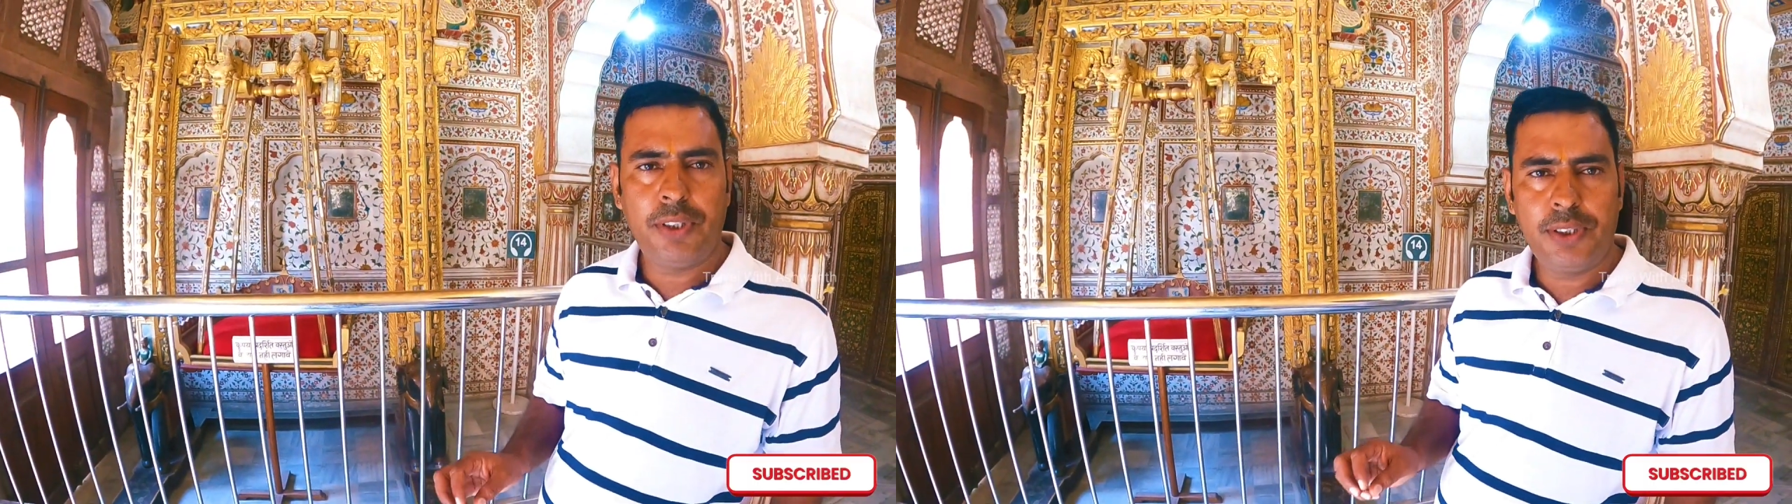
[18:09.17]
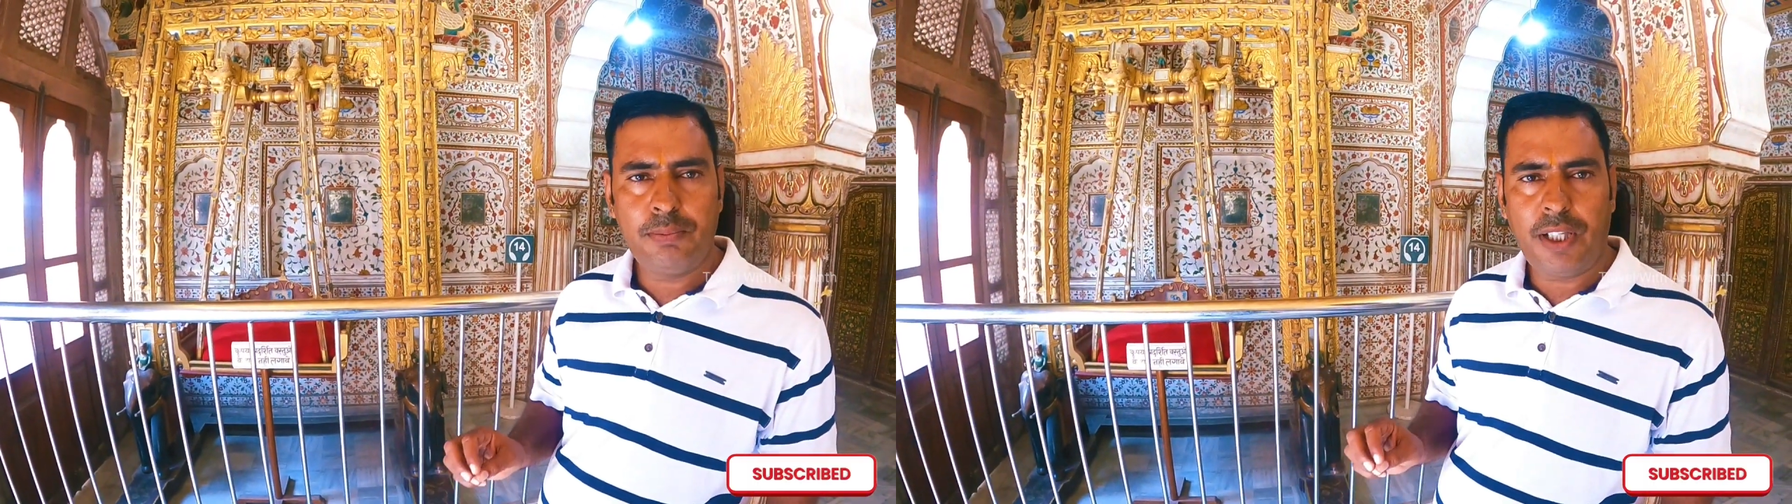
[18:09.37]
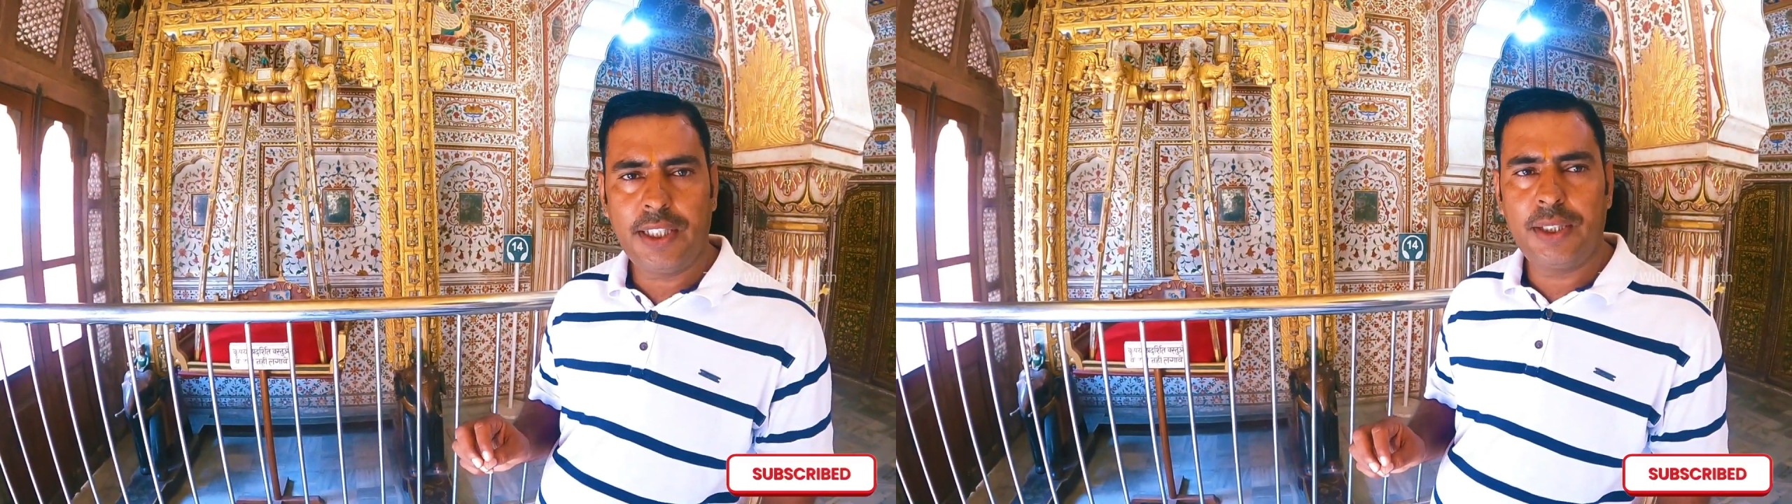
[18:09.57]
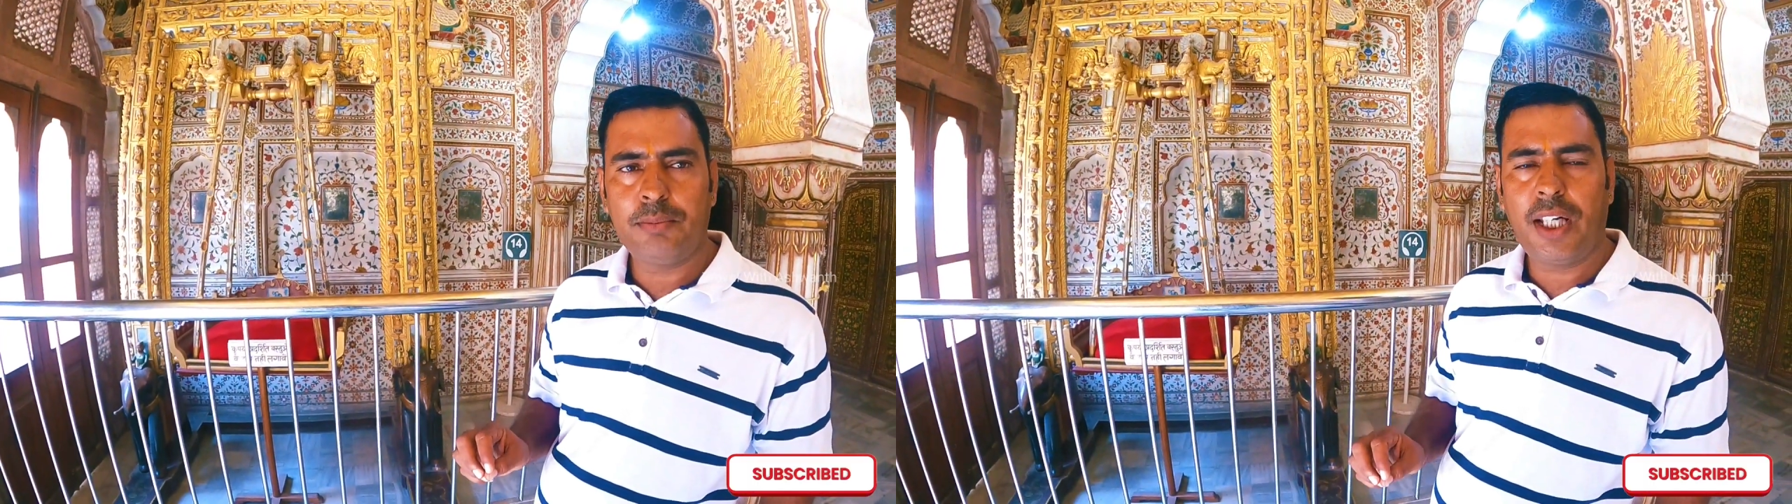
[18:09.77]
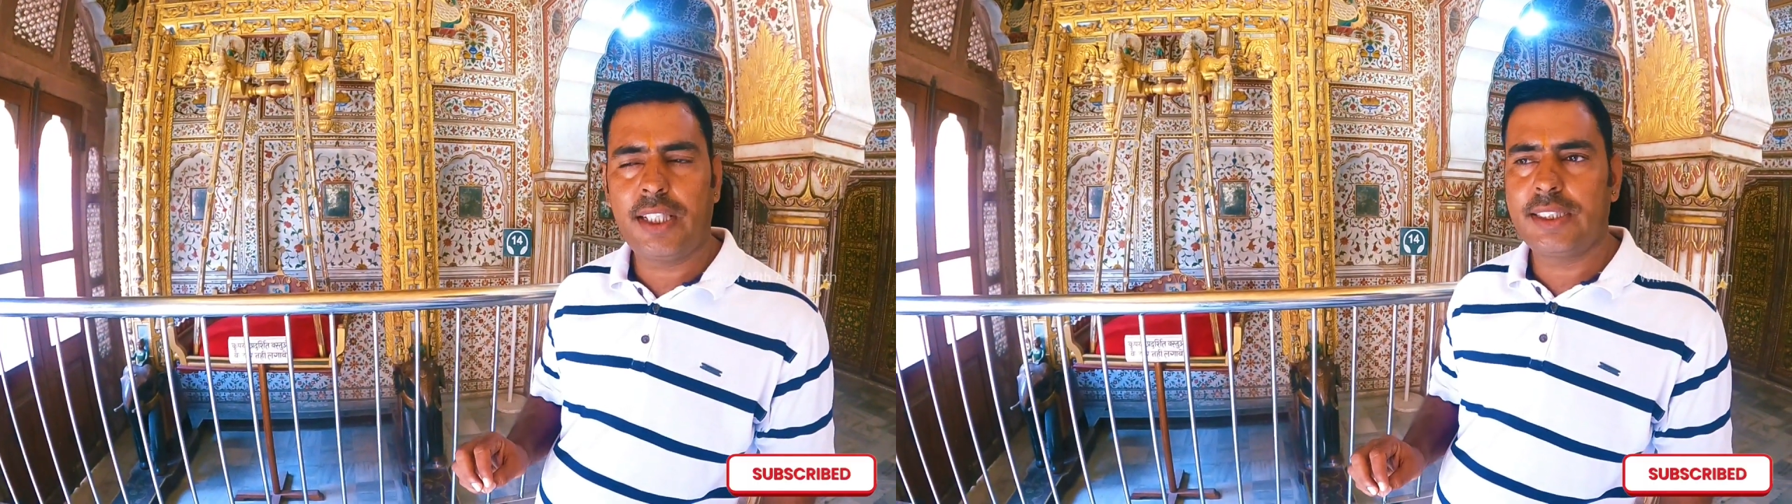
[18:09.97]
built by
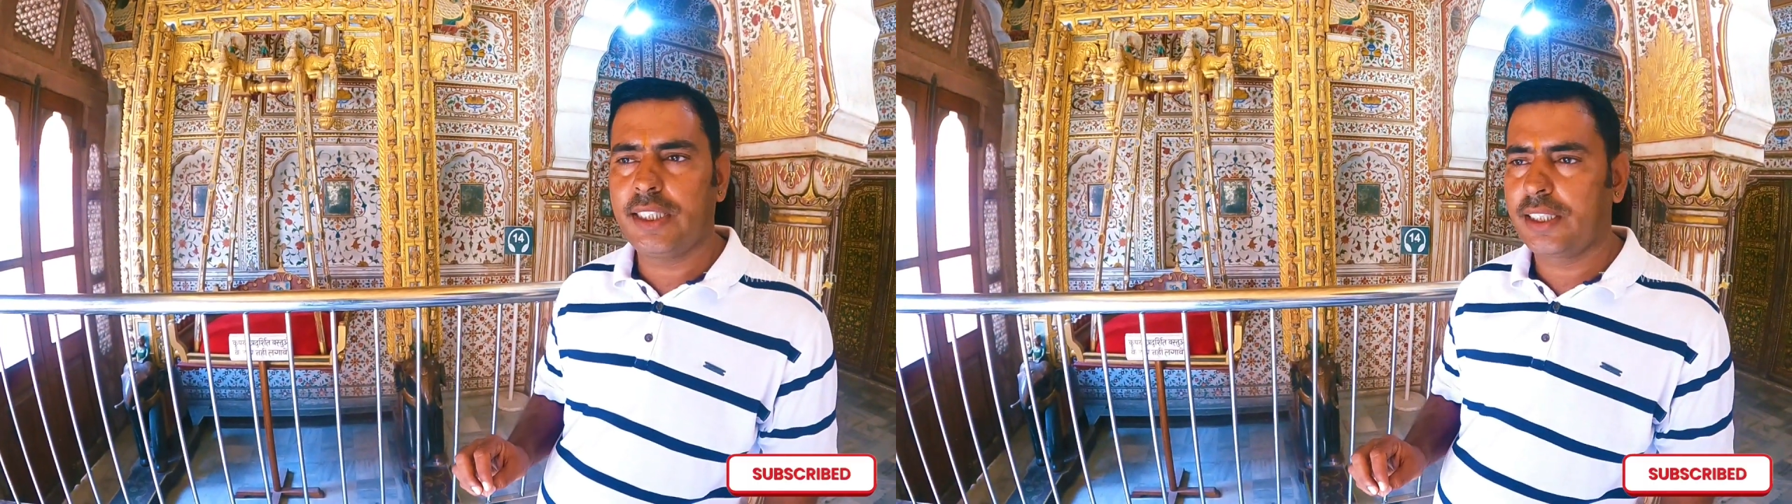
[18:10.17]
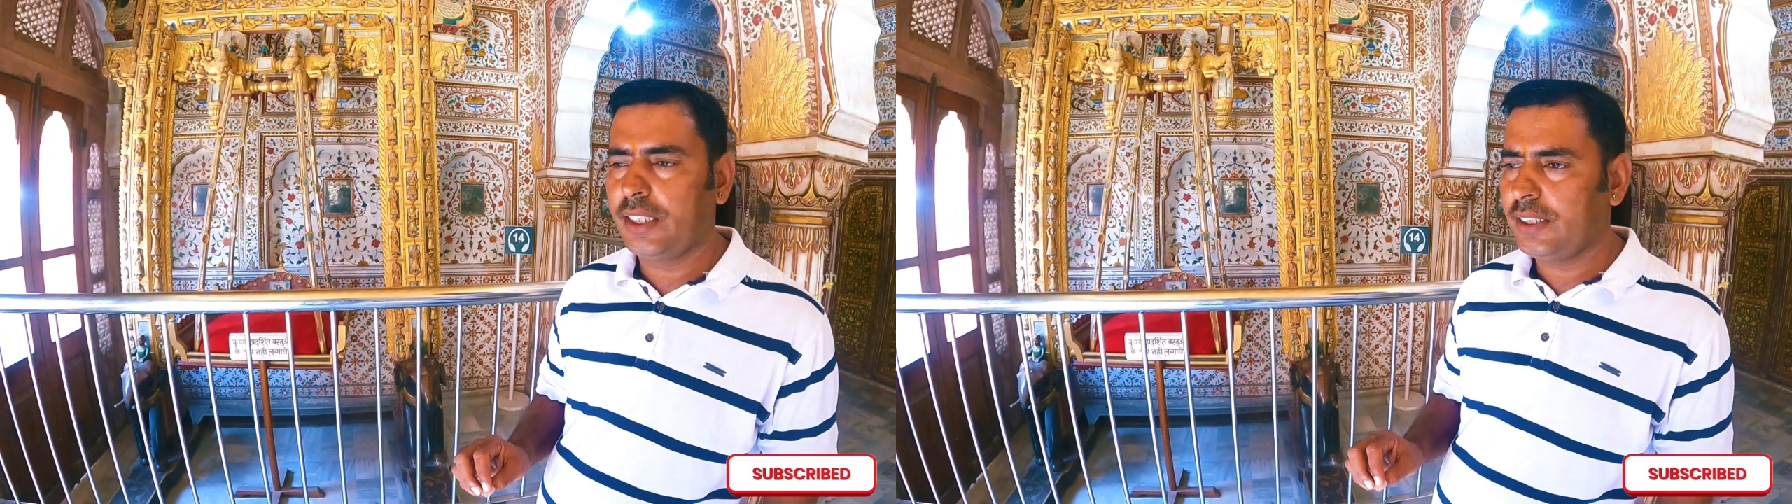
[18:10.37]
the Maharaja